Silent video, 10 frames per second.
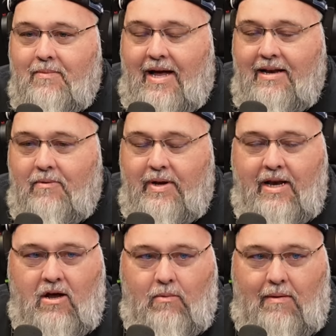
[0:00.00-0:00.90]
I did, we
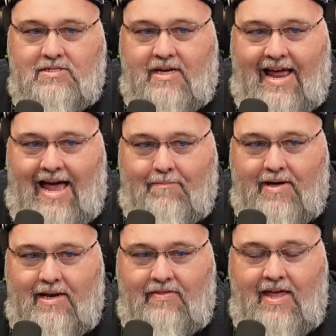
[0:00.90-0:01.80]
didn't know what was going to
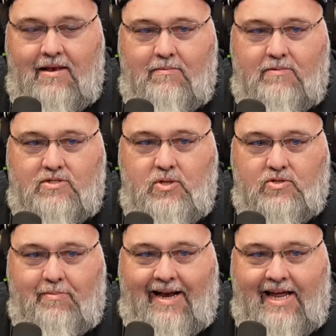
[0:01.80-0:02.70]
happen. And then
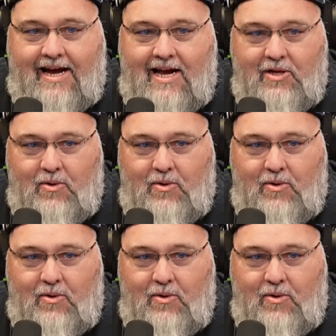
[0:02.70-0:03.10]
social media got a little